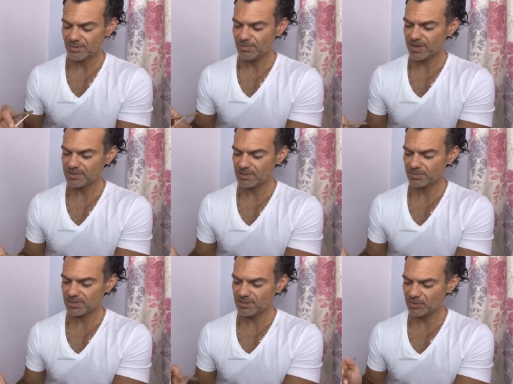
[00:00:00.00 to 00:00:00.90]
by
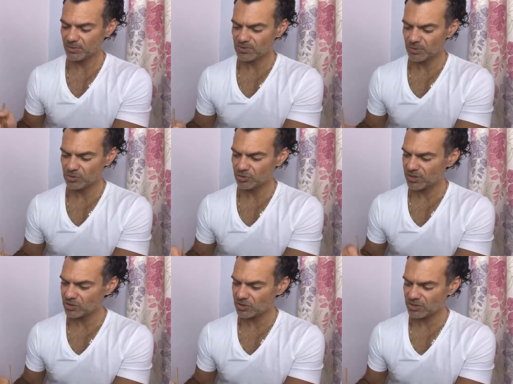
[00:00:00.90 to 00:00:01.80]
somebody who is no
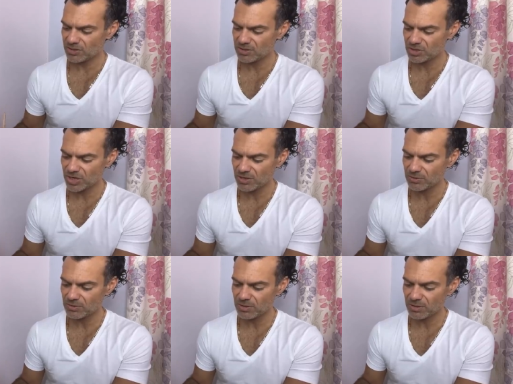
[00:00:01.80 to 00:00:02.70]
stranger to this
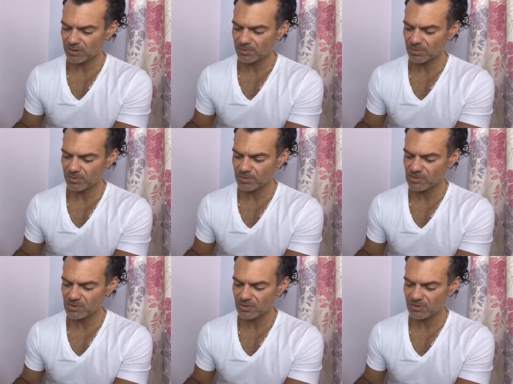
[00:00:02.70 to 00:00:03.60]
channel, um,
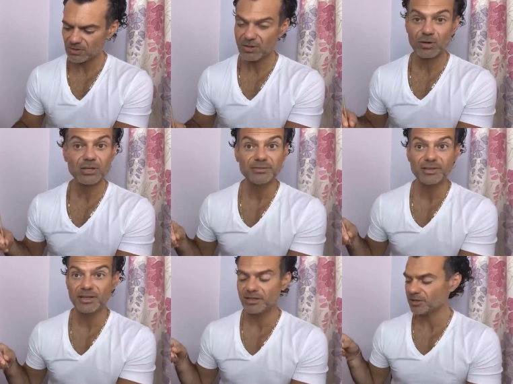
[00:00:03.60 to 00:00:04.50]
Monsieur
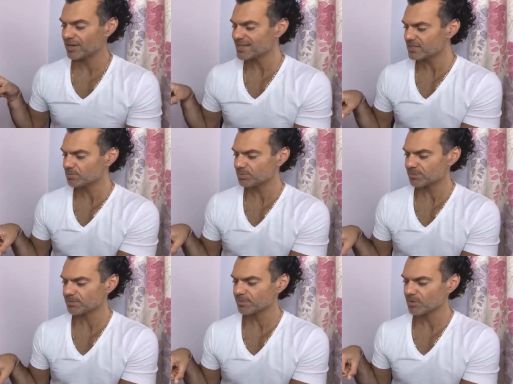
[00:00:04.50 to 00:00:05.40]
Olivier Cresp,
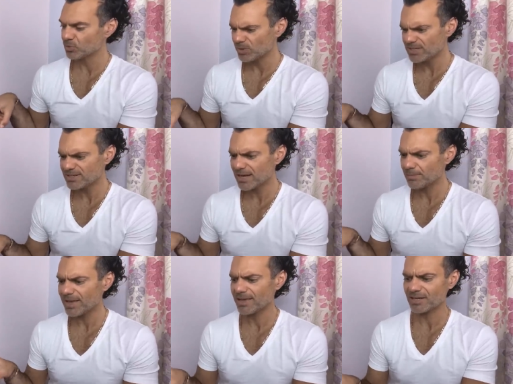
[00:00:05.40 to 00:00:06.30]
who we need to get
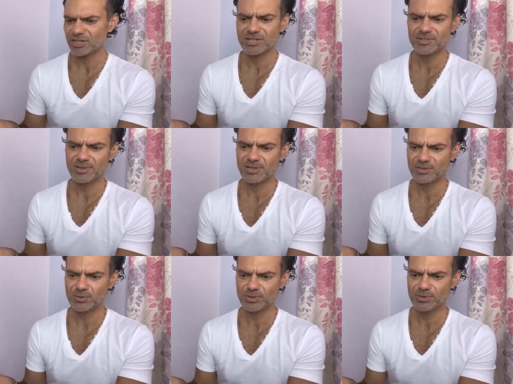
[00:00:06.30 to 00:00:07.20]
back actually so he can
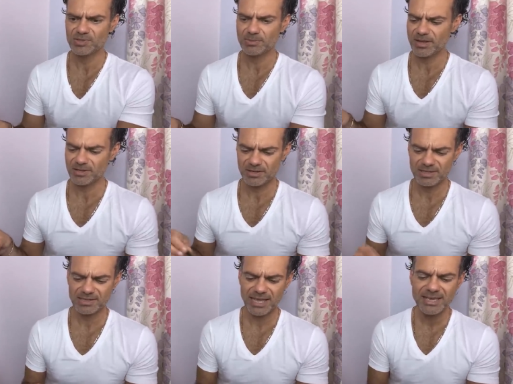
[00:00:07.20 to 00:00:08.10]
talk to us about
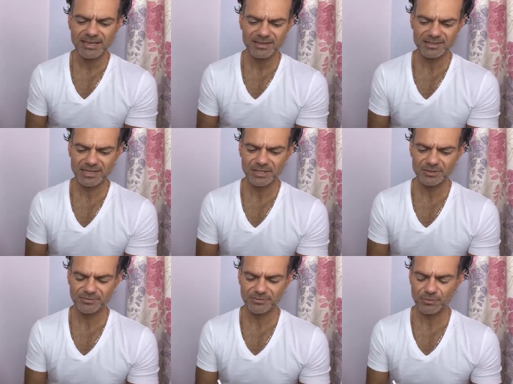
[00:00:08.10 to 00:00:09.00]
his ink
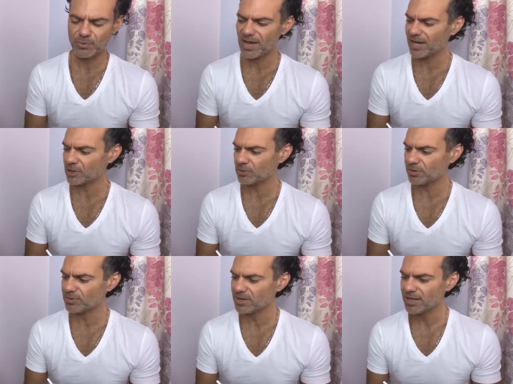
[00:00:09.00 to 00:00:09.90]
scent for
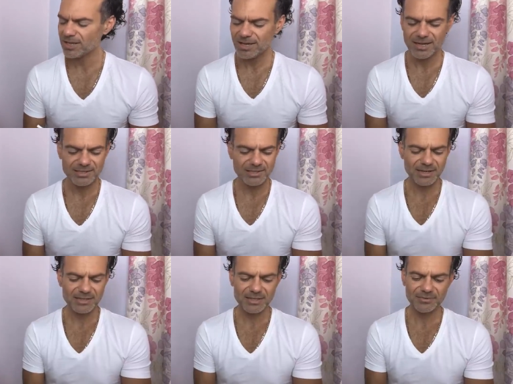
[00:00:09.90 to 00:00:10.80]
Akro. Let's see.
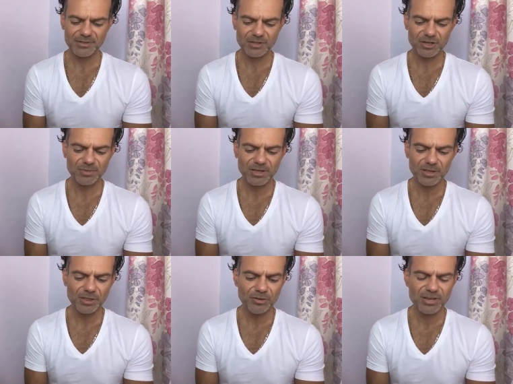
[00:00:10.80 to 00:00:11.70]
Let's see if it's going to be
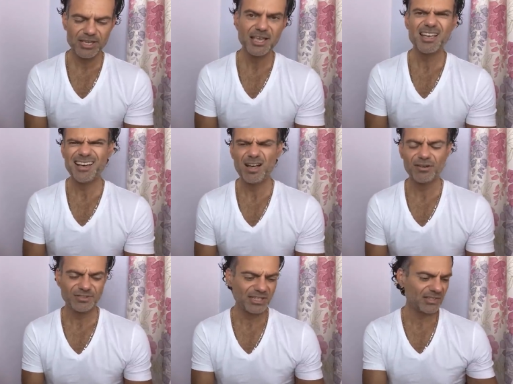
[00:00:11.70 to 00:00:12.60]
three
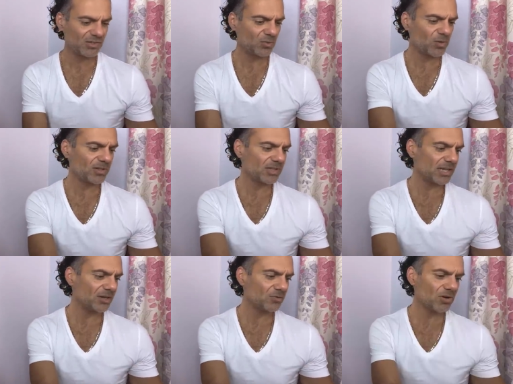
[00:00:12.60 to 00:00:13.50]
half decent ones
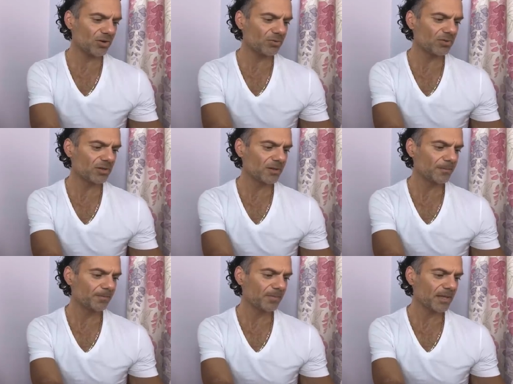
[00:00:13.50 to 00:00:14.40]
in a row.
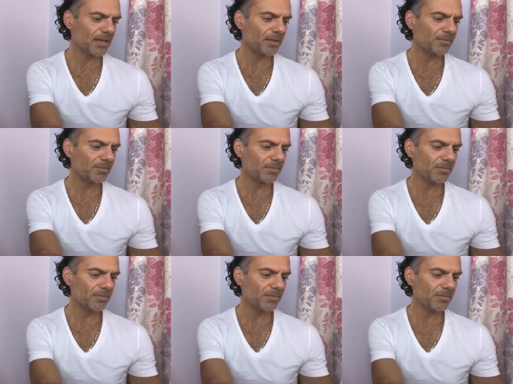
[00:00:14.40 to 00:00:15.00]
Um,